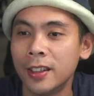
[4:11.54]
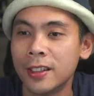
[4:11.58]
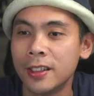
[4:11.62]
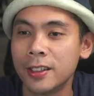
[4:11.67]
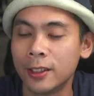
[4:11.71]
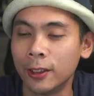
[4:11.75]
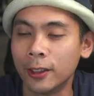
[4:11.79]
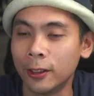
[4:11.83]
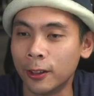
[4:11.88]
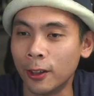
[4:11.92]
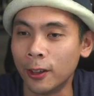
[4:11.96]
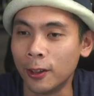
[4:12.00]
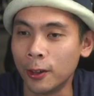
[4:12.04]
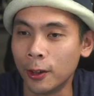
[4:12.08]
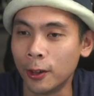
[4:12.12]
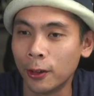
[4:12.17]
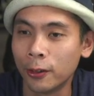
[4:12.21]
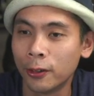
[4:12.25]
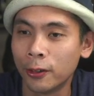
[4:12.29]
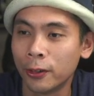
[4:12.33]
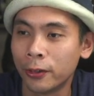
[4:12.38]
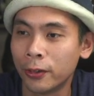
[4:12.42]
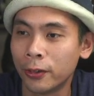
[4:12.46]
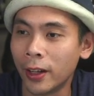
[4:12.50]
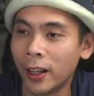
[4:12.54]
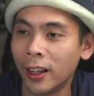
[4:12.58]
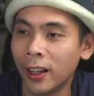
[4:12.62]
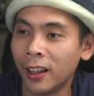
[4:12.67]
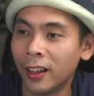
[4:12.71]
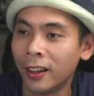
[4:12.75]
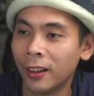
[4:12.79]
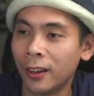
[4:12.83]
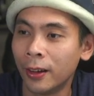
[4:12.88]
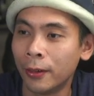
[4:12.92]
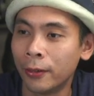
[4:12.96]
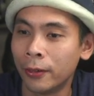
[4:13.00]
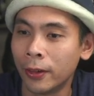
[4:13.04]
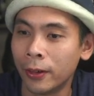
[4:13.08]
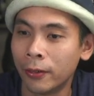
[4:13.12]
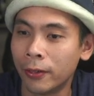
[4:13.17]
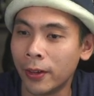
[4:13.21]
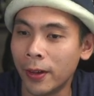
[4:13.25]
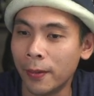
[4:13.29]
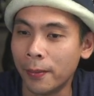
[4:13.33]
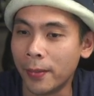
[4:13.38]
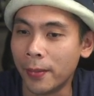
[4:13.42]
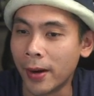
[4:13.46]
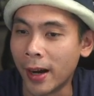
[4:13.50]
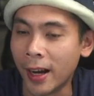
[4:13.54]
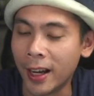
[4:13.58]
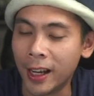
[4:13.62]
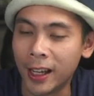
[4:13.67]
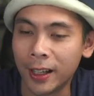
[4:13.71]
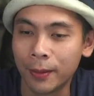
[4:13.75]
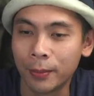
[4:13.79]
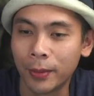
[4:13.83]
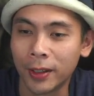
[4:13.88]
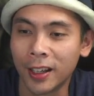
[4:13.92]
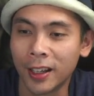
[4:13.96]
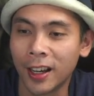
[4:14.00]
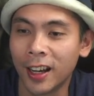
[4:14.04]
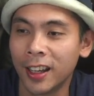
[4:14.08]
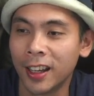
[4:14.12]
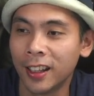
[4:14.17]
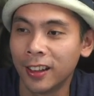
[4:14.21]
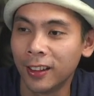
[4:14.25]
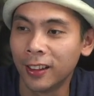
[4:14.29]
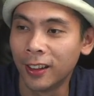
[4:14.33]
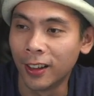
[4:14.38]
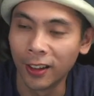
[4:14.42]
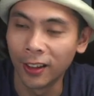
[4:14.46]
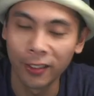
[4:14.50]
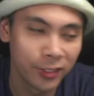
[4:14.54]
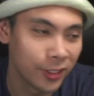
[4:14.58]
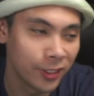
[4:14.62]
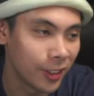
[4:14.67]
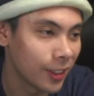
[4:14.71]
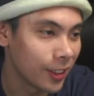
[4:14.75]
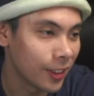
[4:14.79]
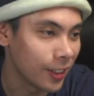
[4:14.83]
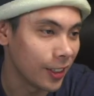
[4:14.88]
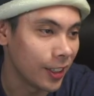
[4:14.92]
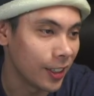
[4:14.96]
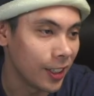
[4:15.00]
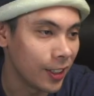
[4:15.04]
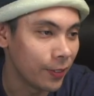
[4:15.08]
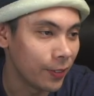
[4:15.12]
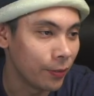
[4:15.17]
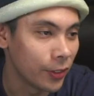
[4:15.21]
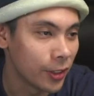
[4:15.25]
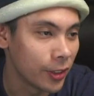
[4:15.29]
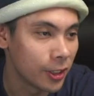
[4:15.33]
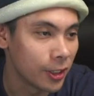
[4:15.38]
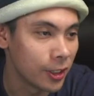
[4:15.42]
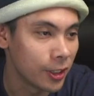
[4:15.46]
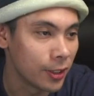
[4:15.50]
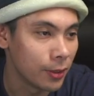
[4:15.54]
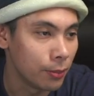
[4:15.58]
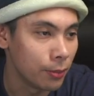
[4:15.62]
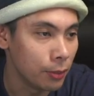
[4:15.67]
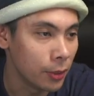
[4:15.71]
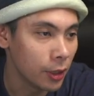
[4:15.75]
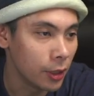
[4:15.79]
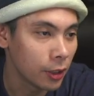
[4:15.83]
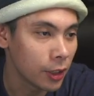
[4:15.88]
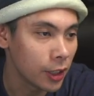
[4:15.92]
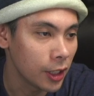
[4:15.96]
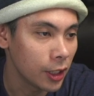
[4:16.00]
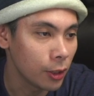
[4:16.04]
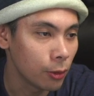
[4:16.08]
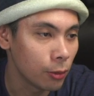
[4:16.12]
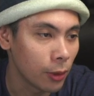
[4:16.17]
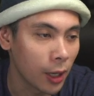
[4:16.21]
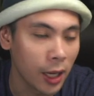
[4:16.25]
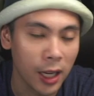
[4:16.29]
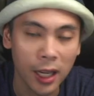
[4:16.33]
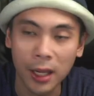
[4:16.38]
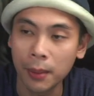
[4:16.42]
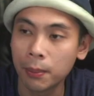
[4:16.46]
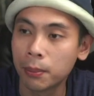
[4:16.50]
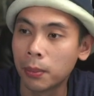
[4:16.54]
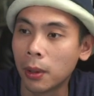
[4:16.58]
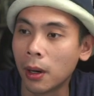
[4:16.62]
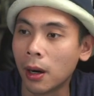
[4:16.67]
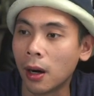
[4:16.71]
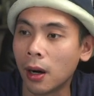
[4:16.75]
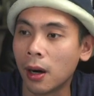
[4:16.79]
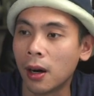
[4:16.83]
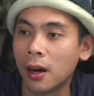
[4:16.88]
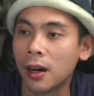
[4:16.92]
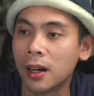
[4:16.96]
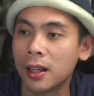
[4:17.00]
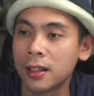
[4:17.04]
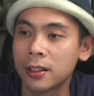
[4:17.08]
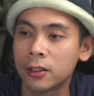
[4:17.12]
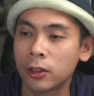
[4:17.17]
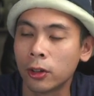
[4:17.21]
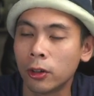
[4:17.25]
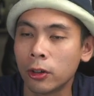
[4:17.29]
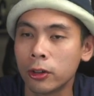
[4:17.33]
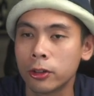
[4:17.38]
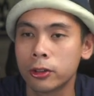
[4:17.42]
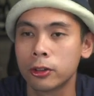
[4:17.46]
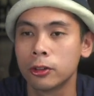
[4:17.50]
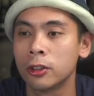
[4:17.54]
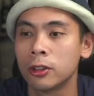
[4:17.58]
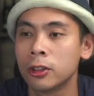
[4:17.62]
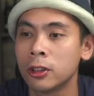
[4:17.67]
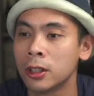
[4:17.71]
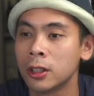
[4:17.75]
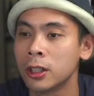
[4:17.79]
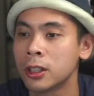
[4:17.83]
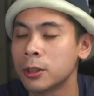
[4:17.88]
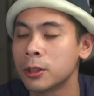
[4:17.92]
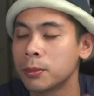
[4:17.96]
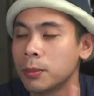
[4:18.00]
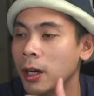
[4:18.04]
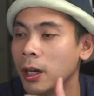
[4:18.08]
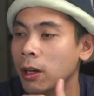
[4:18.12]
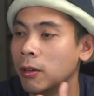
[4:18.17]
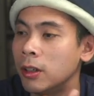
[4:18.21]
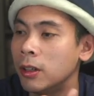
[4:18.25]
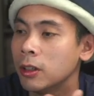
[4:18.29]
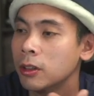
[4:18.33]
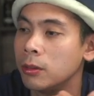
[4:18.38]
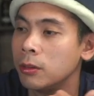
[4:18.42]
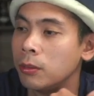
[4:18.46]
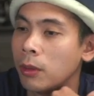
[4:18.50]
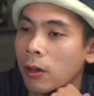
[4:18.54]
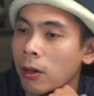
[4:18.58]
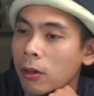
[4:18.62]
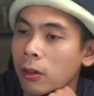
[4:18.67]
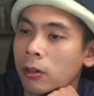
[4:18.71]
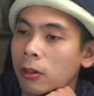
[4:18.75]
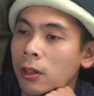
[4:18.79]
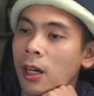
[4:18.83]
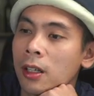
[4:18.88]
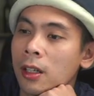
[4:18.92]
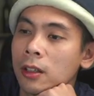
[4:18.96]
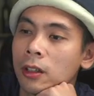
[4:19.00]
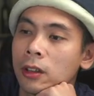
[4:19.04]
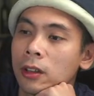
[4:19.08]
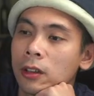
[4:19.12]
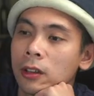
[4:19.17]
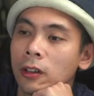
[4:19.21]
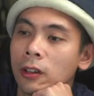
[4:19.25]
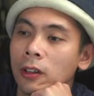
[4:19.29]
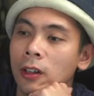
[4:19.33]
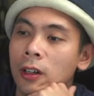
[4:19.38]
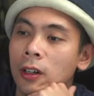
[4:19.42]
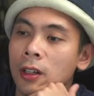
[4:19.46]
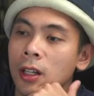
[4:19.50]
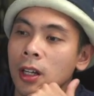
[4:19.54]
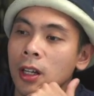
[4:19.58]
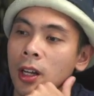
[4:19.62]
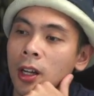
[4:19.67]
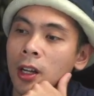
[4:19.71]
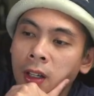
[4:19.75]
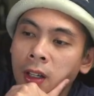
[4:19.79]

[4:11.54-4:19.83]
Still don't know if I'll buy it, but I love the theme. This is Milky Way Paws, also expiring tomorrow on the 3rd.